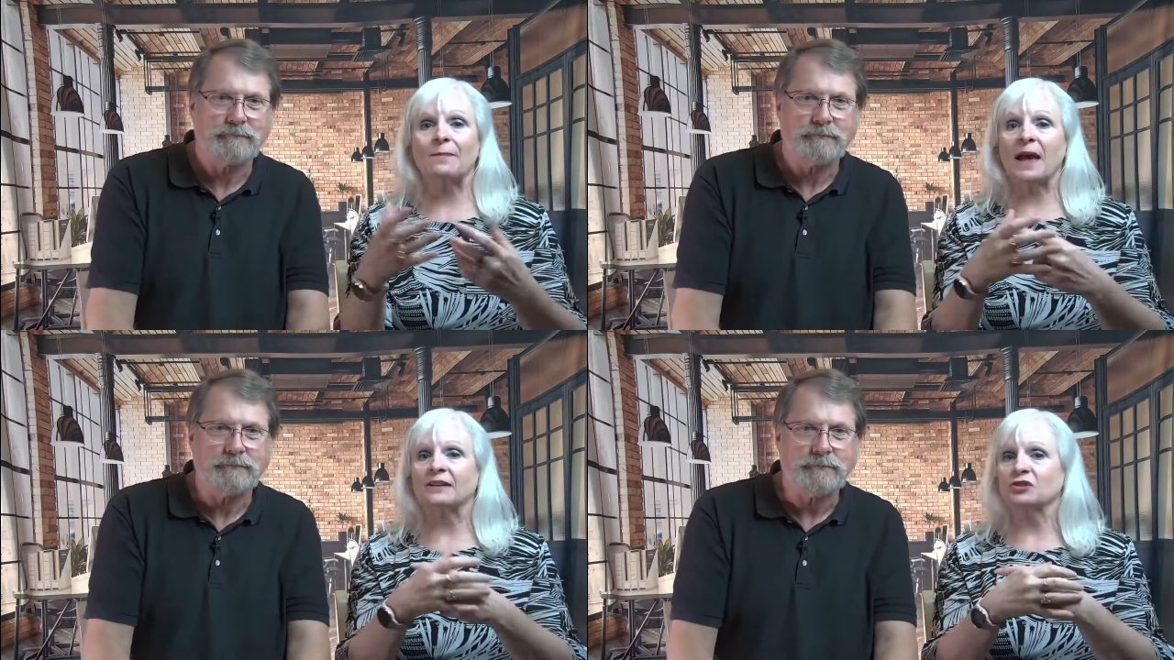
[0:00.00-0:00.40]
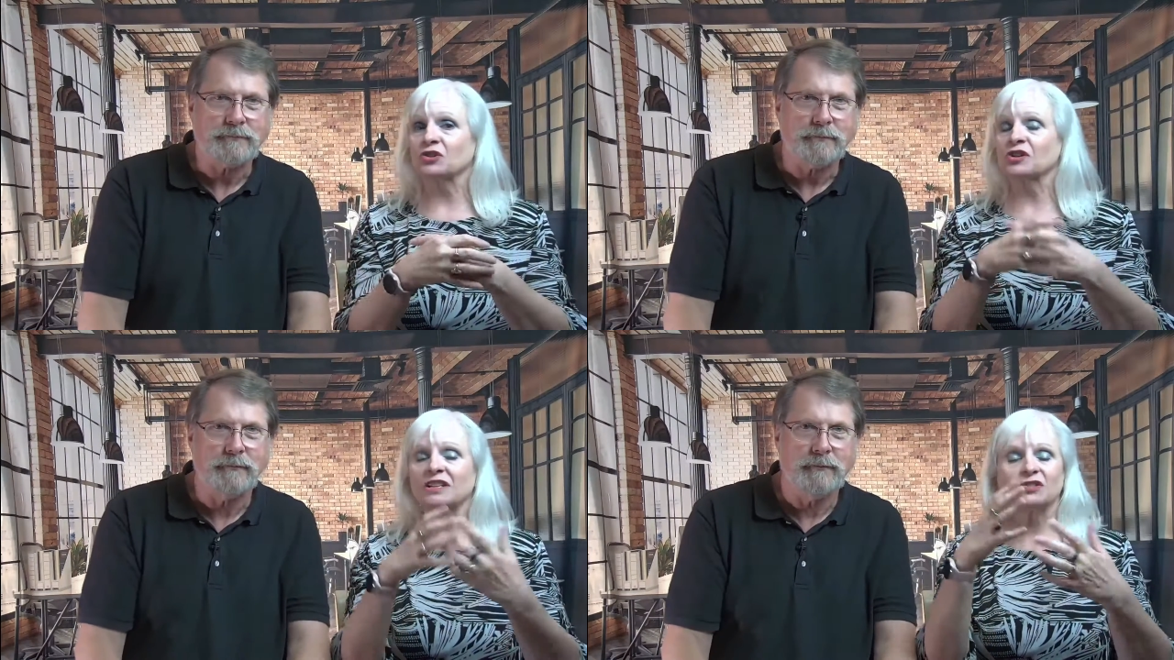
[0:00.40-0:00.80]

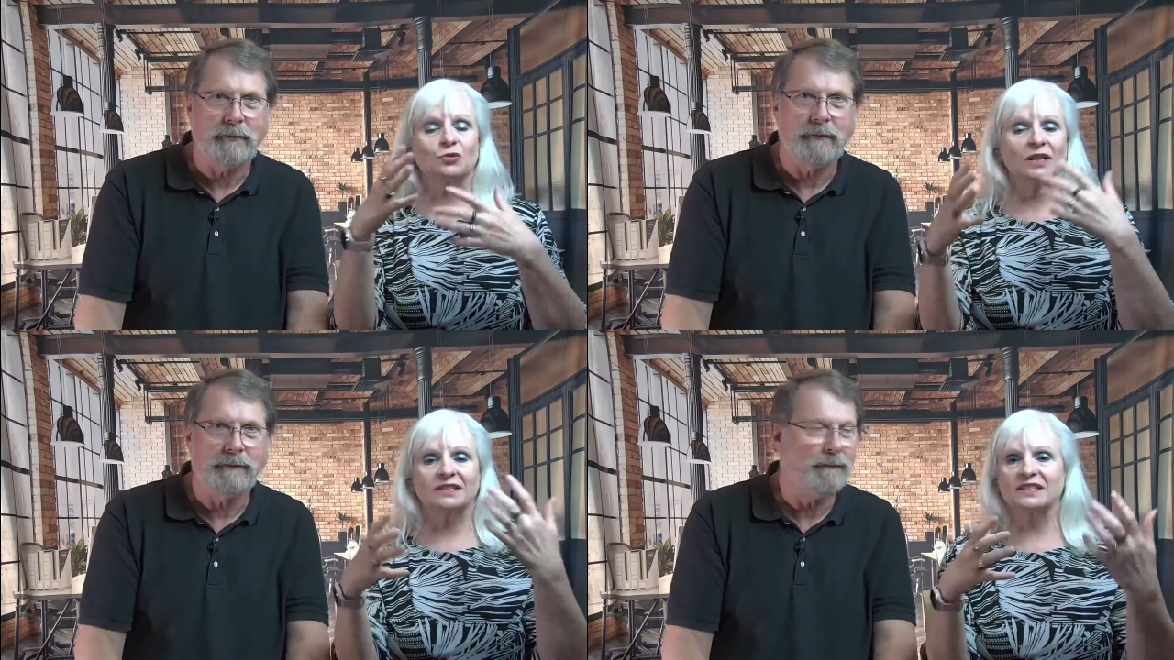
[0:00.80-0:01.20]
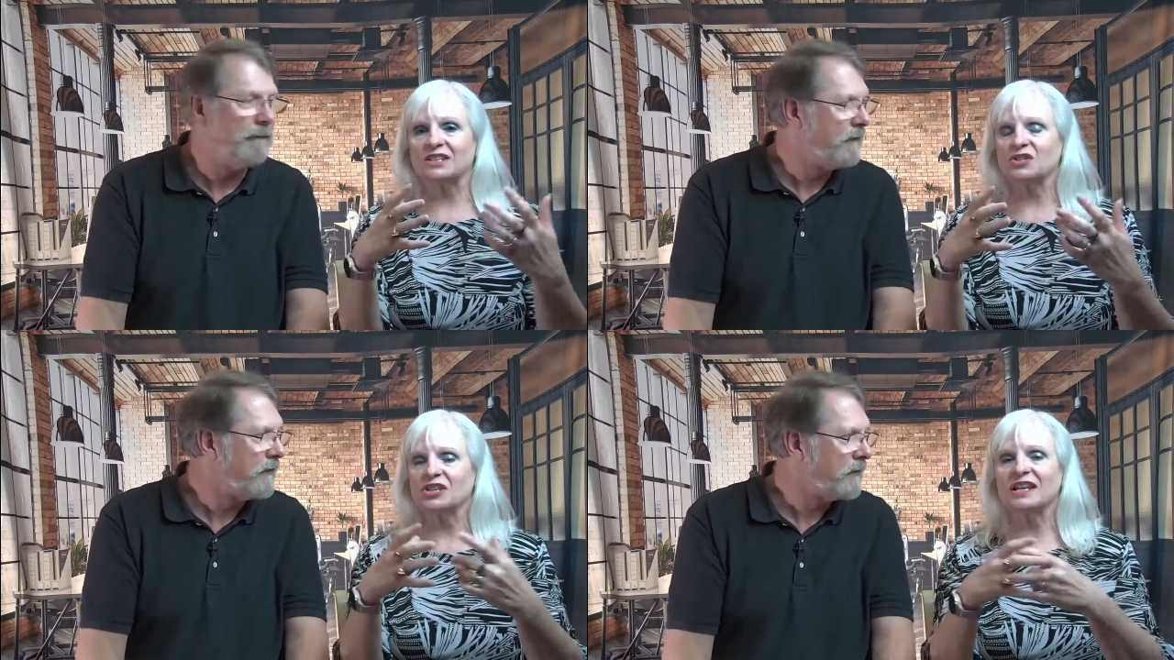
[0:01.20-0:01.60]
Speaker 1: pastored in
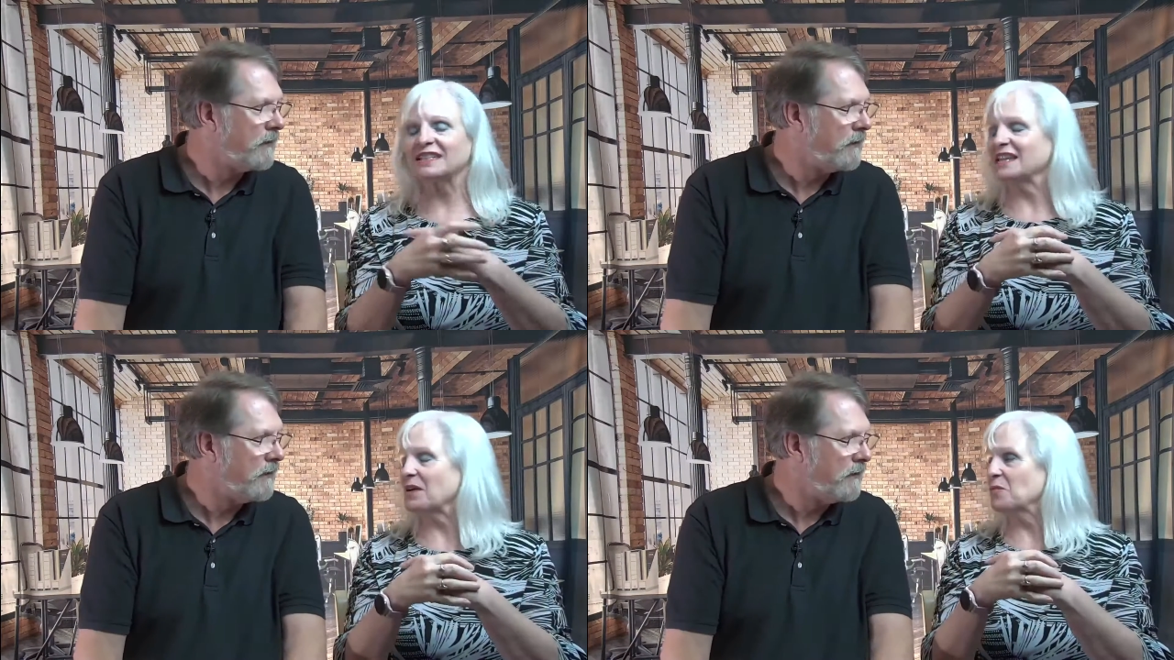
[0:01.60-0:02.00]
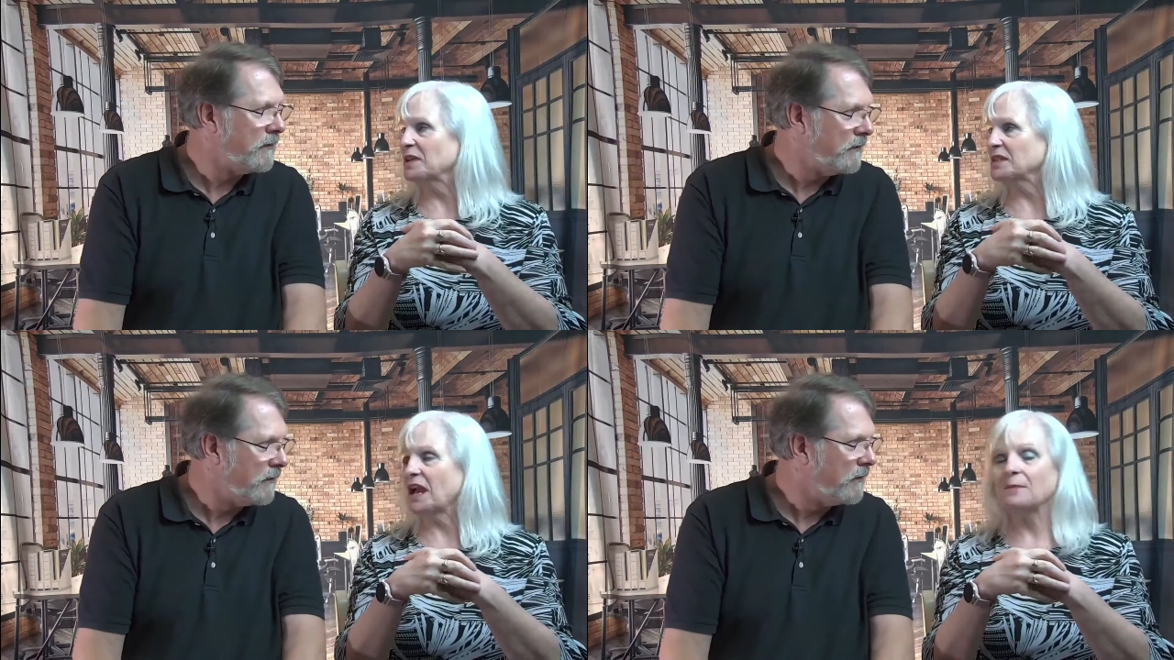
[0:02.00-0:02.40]
transition at
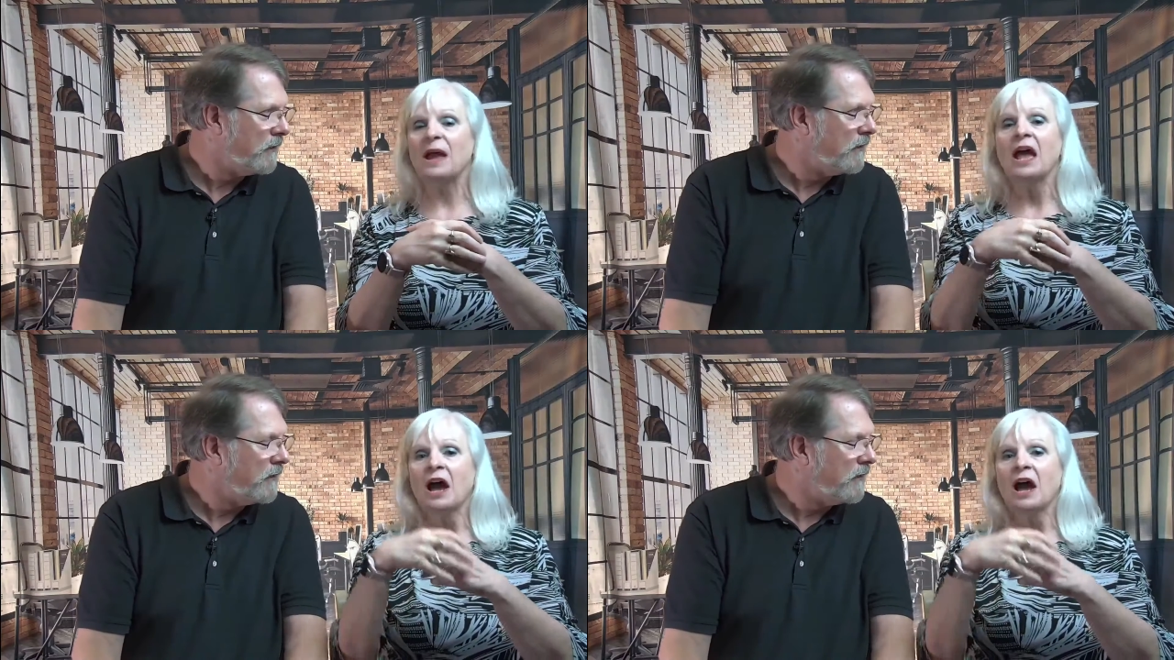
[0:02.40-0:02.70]
one time,